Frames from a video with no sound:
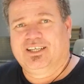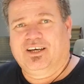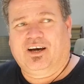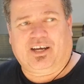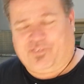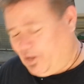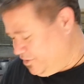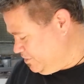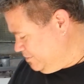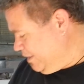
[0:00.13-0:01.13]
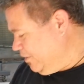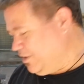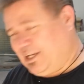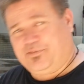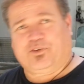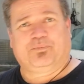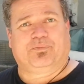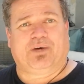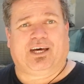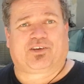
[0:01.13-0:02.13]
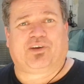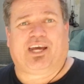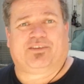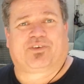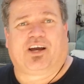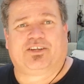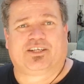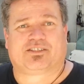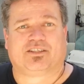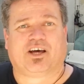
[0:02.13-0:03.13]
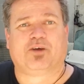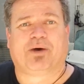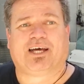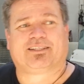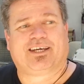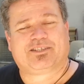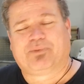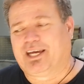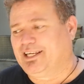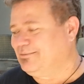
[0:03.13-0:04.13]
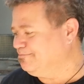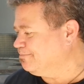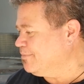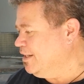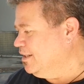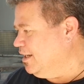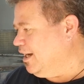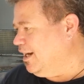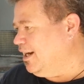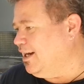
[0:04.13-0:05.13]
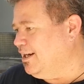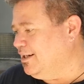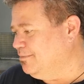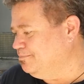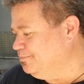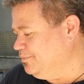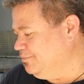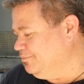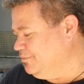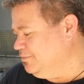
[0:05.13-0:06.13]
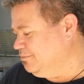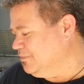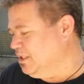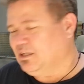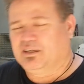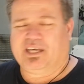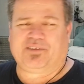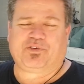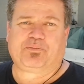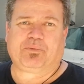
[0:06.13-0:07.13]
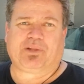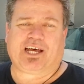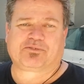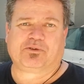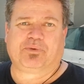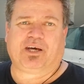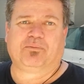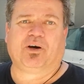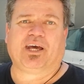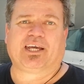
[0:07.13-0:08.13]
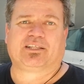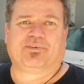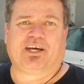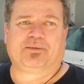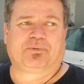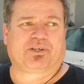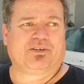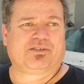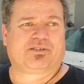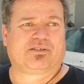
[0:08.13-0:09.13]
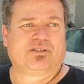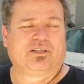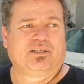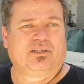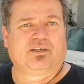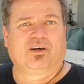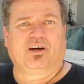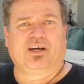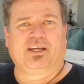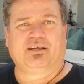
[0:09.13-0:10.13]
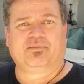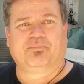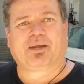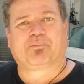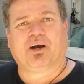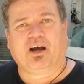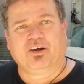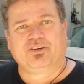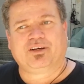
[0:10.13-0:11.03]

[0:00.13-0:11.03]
Hi folks, Darren here from Creative Coatings in Hobart, Tasmania. Had a few people ask me about my activator because I make my own